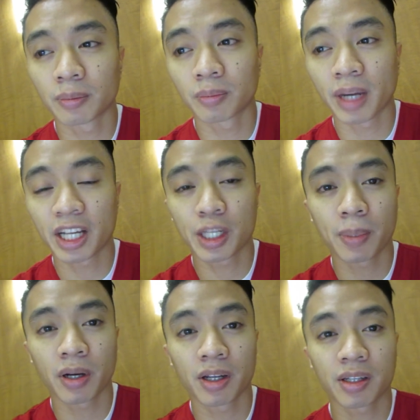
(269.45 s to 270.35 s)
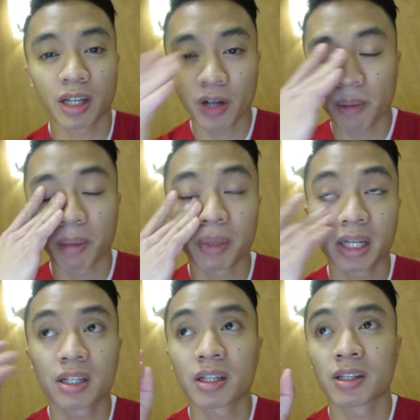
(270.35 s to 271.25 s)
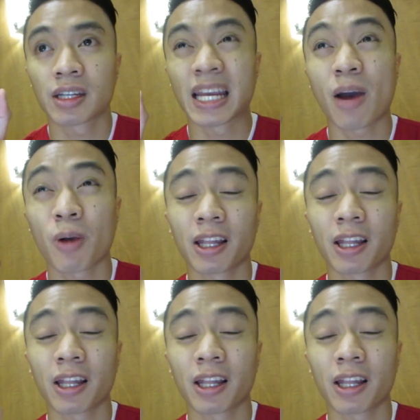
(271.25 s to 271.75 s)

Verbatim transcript: my experience, I try my best to see how I